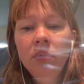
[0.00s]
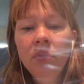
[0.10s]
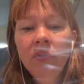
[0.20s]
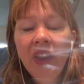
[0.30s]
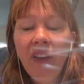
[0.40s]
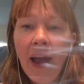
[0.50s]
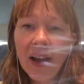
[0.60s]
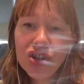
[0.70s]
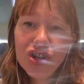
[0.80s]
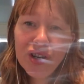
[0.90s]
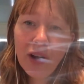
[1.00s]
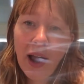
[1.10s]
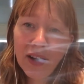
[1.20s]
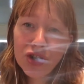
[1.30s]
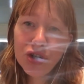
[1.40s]
They're actually
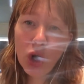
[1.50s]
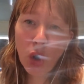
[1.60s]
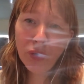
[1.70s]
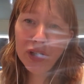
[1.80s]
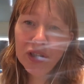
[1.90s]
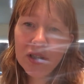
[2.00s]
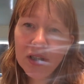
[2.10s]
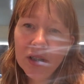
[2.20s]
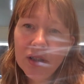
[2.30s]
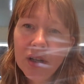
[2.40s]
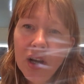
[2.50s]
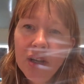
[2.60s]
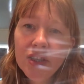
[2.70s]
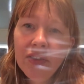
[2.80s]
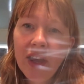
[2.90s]
action oriented,
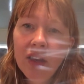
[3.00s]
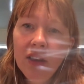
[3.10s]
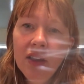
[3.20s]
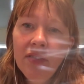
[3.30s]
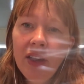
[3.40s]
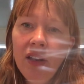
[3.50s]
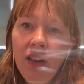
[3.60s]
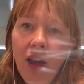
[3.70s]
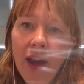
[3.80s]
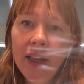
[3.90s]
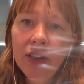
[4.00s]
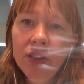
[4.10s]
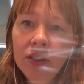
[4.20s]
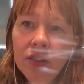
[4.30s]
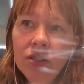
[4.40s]
so they like
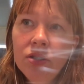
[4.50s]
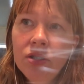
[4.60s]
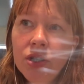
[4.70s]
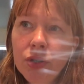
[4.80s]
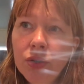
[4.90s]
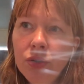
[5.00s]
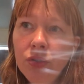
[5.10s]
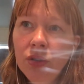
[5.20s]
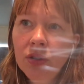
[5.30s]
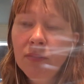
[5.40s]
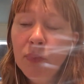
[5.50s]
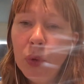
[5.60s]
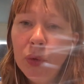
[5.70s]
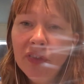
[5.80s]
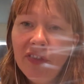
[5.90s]
to
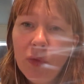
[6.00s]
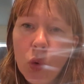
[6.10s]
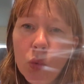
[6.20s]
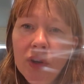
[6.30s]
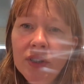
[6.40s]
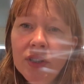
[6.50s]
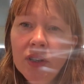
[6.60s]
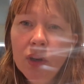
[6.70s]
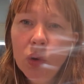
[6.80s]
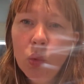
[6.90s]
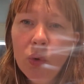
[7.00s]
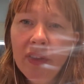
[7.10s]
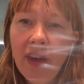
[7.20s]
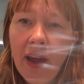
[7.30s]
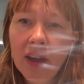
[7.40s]
move forward
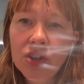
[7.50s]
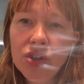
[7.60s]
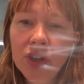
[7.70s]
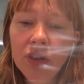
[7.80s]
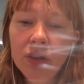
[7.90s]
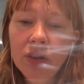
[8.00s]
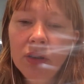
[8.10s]
with action.